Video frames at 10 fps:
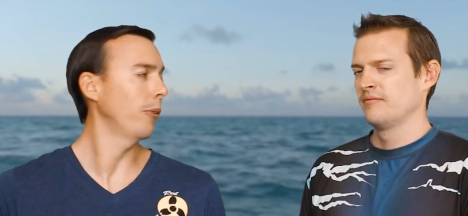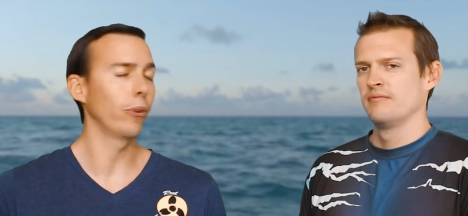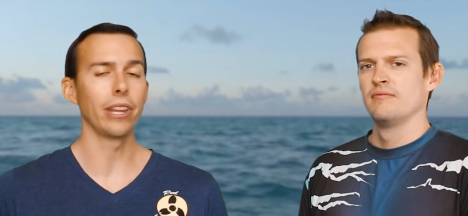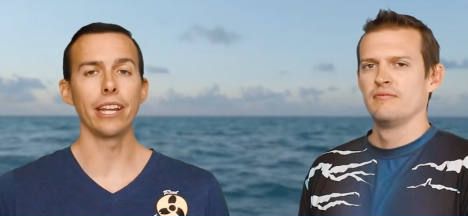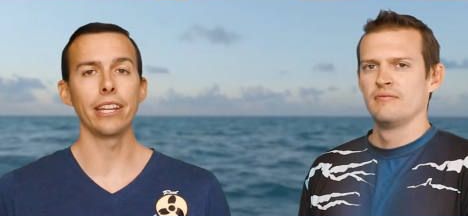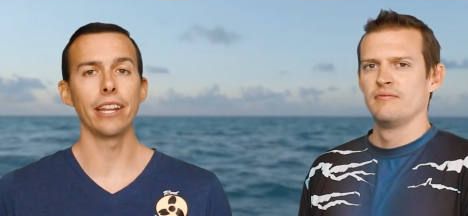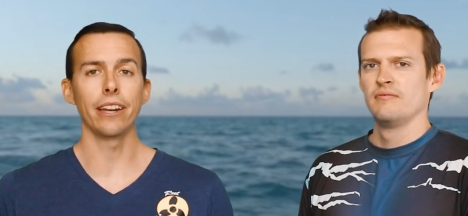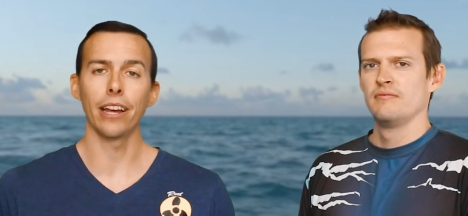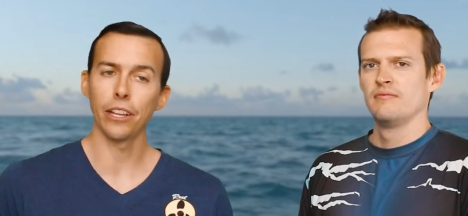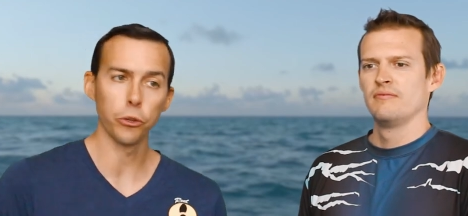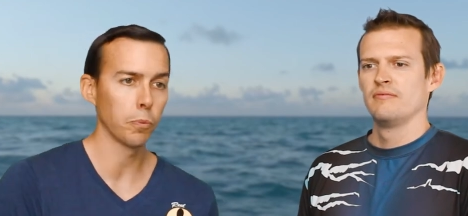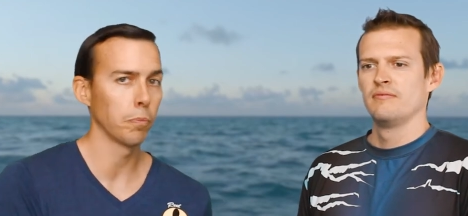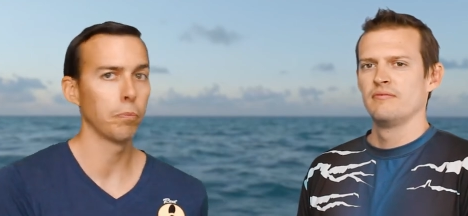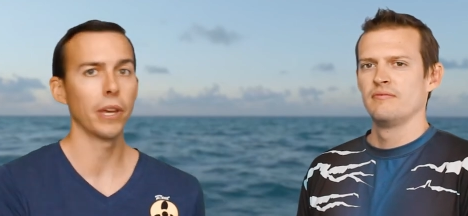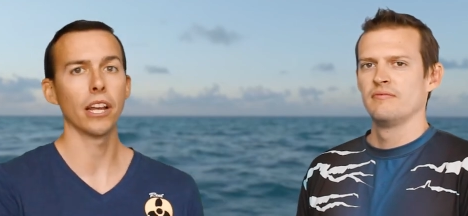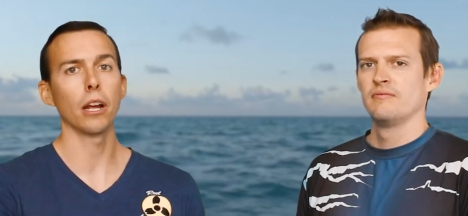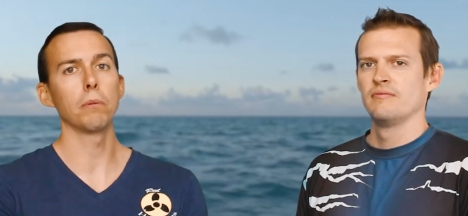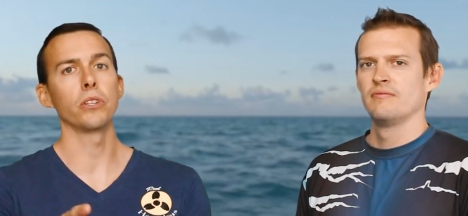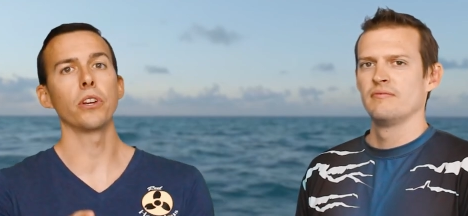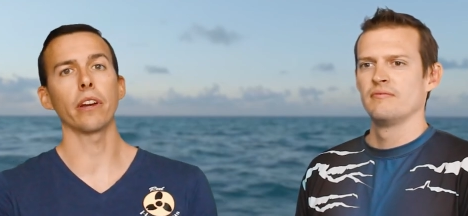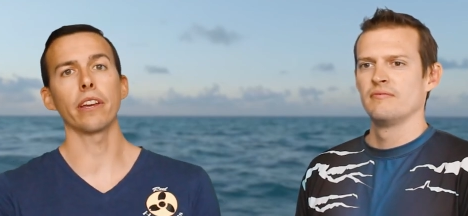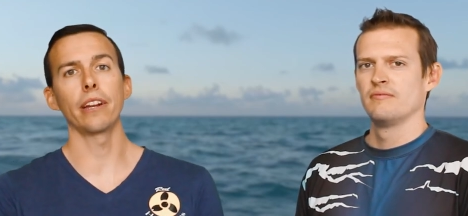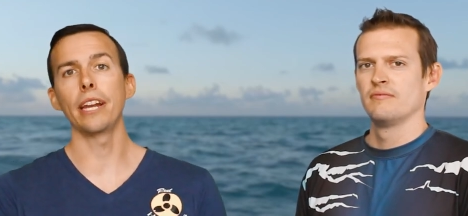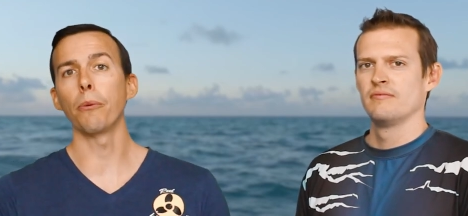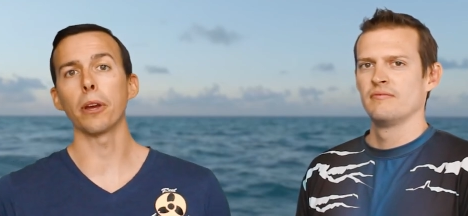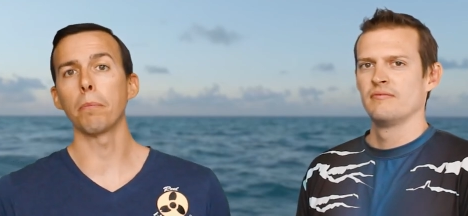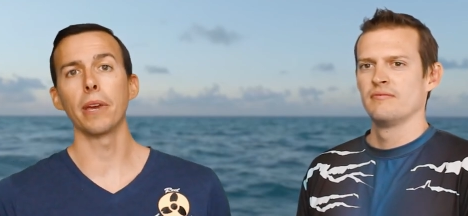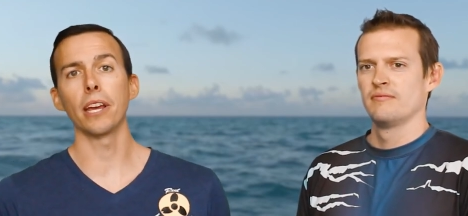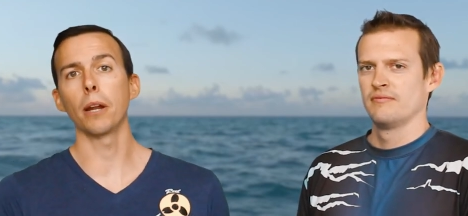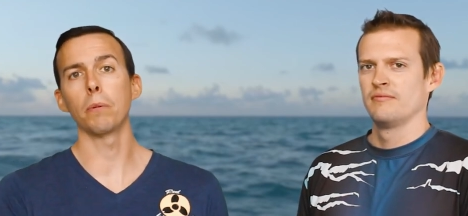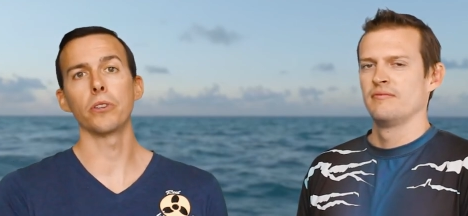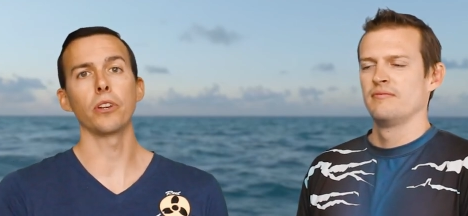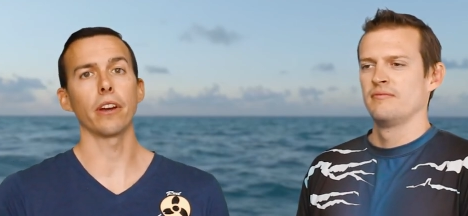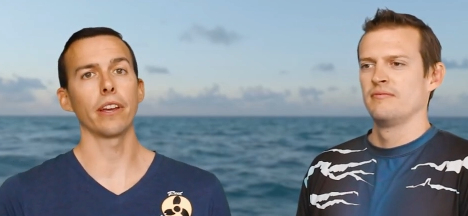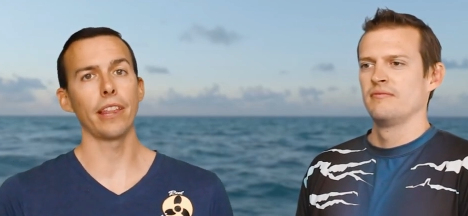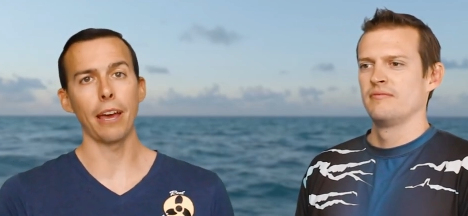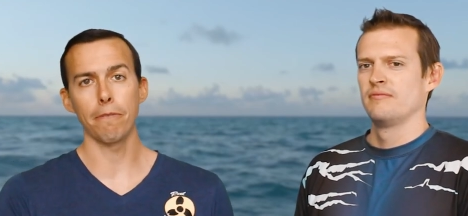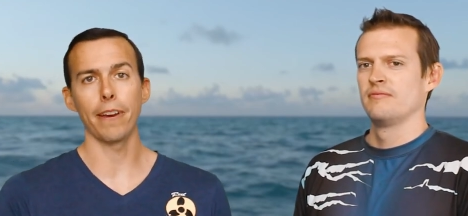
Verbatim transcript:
Speaker 1: When they need it, I just pick it up and chunk it. Anyone can pick it up and chunk it that